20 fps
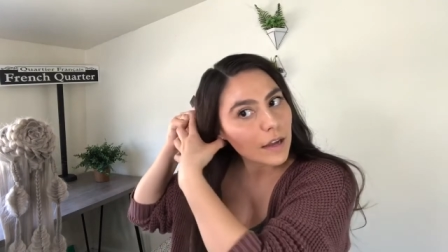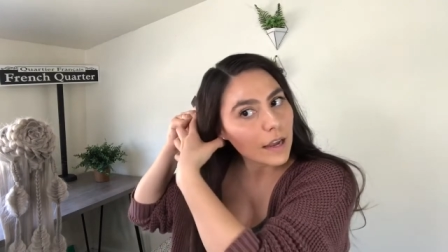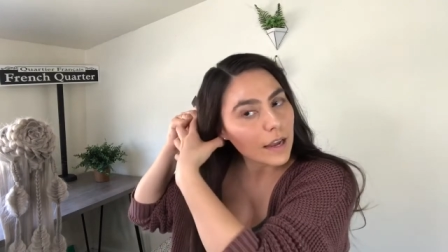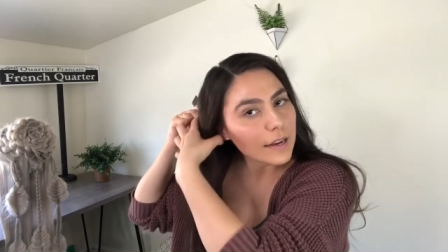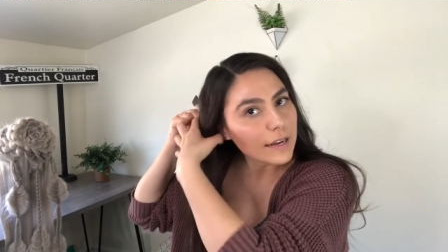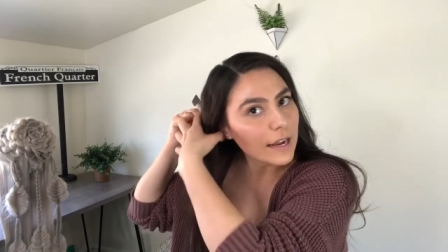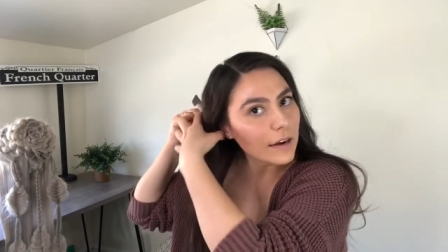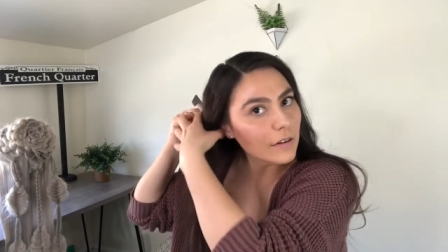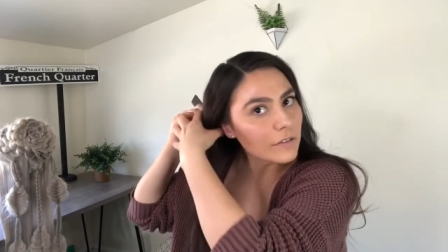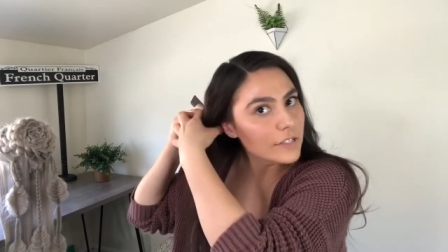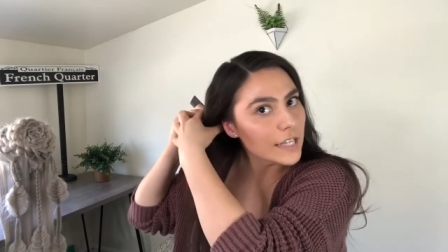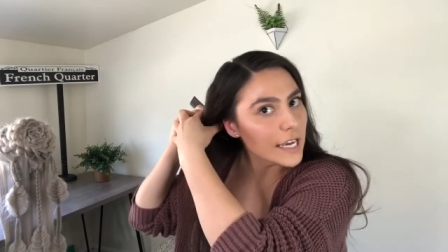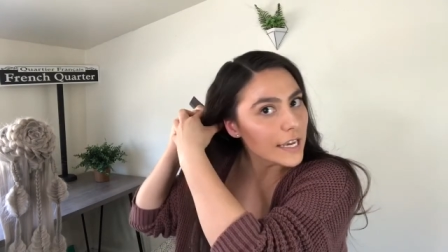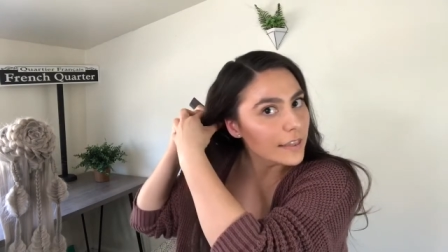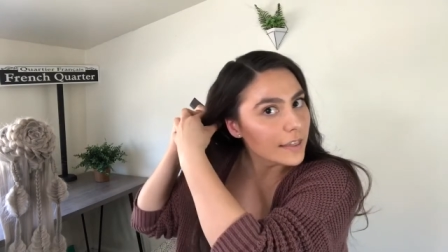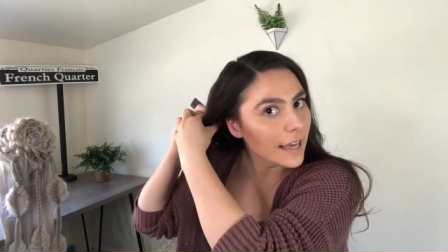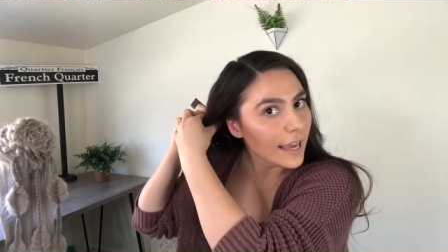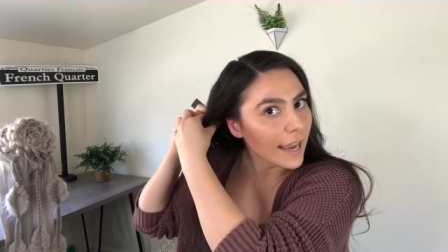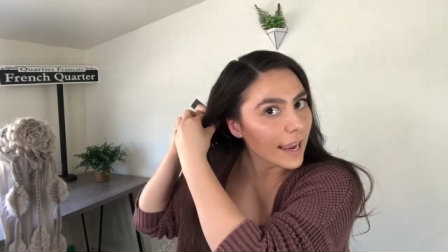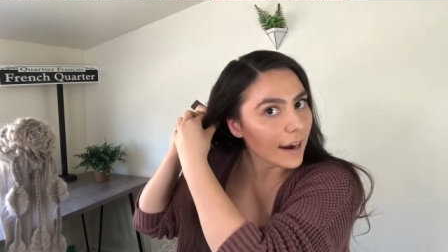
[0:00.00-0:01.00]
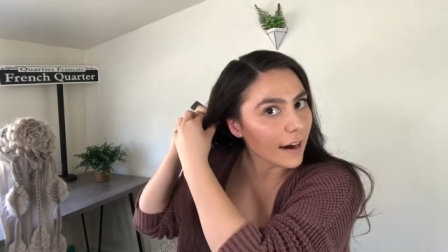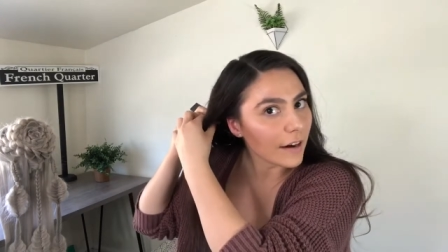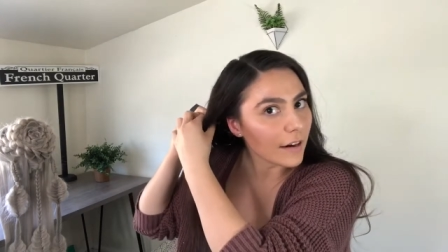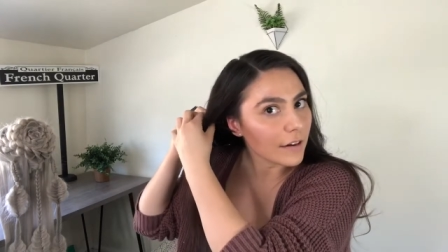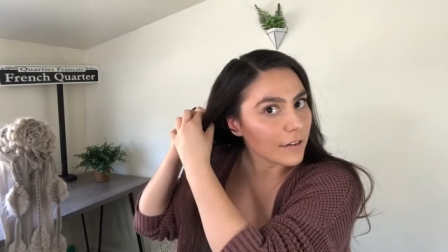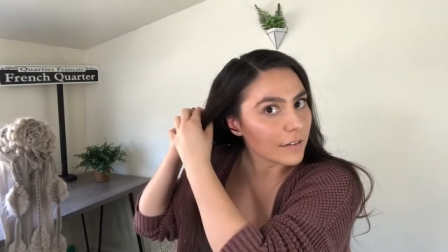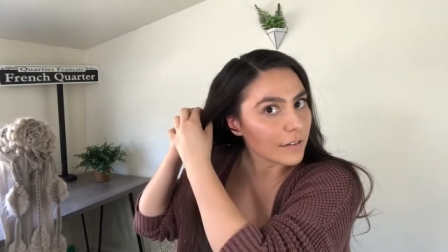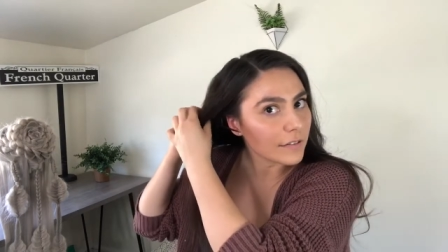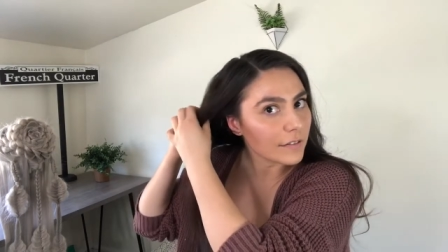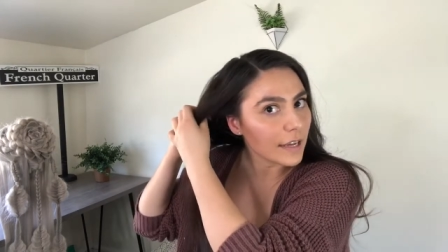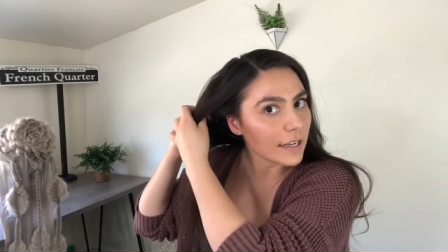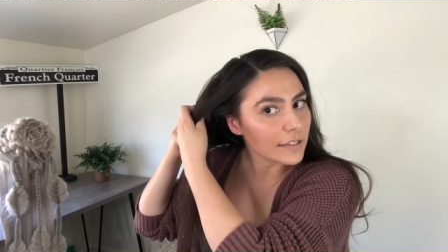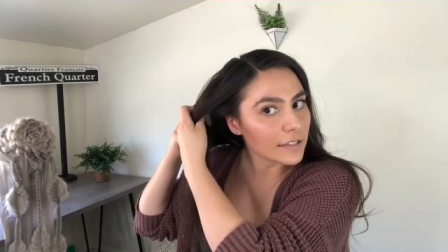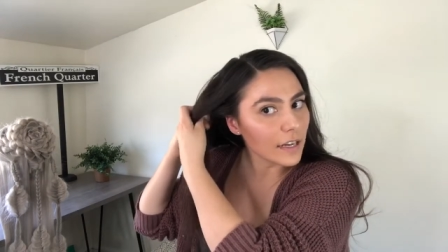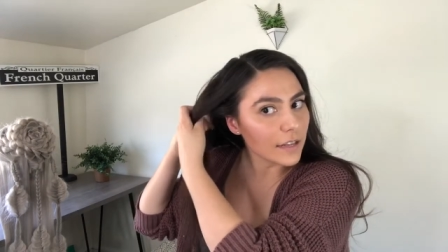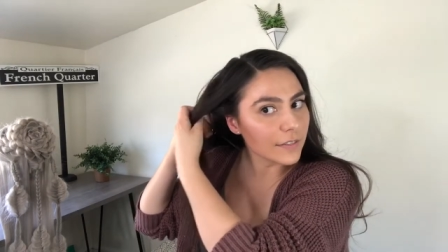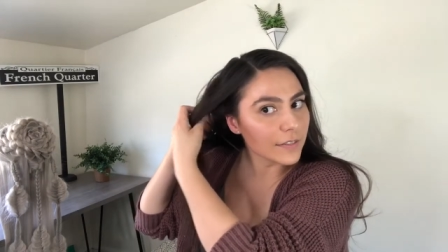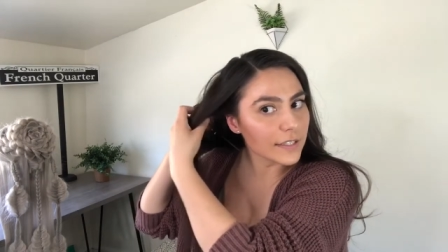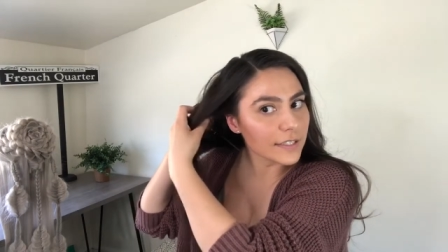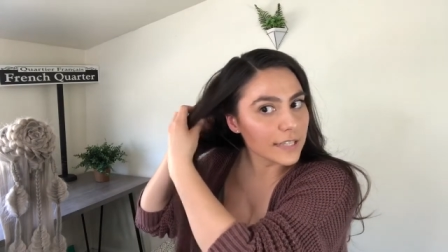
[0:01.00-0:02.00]
Now take the hair that's
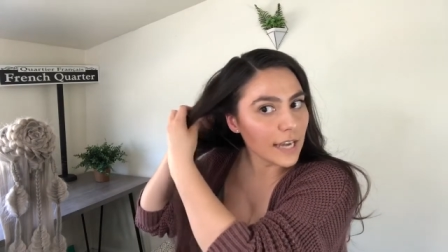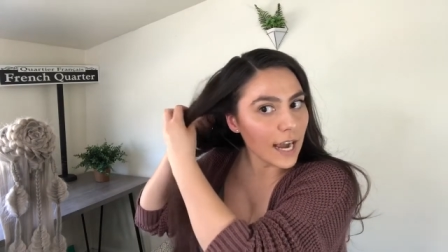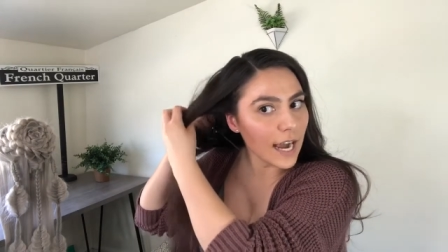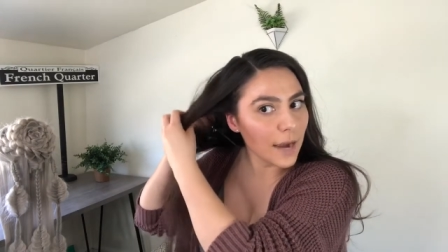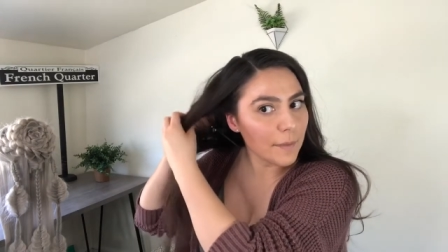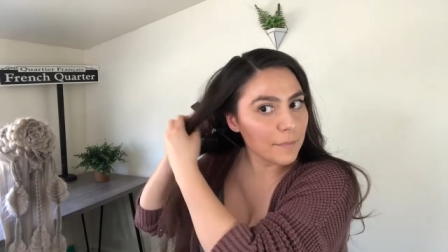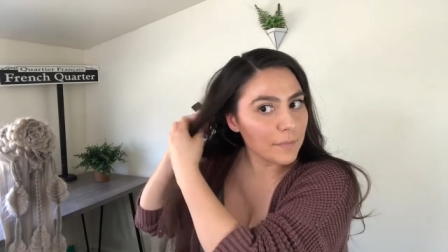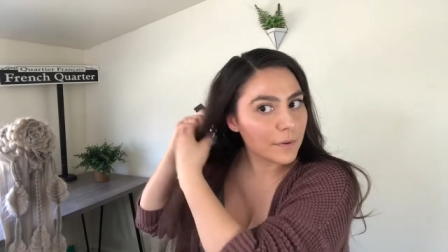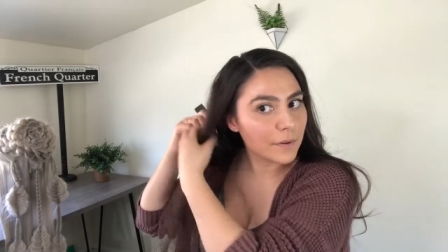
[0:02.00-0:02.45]
on the top